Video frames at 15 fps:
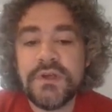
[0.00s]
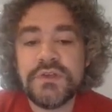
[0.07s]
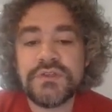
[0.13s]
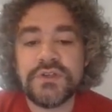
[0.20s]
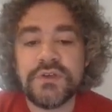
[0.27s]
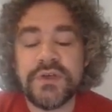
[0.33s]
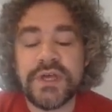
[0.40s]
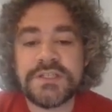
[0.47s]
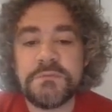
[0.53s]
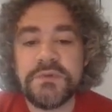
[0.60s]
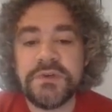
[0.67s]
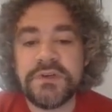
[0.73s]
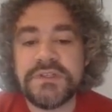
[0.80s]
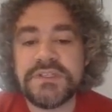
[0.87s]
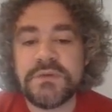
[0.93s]
So let's
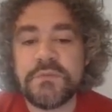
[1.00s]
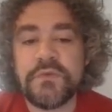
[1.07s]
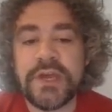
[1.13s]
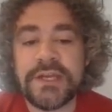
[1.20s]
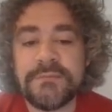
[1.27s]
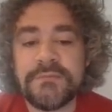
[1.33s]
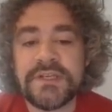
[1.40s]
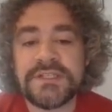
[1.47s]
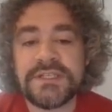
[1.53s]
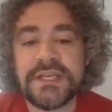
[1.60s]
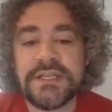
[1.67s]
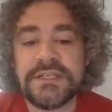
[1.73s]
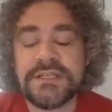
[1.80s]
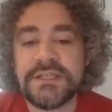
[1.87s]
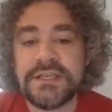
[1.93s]
build some randomness
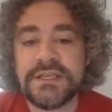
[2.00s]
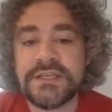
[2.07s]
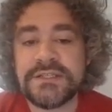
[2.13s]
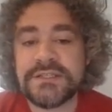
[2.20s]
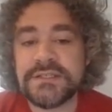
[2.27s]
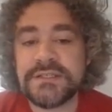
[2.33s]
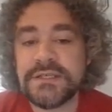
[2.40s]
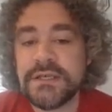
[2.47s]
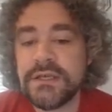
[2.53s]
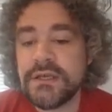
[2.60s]
into this.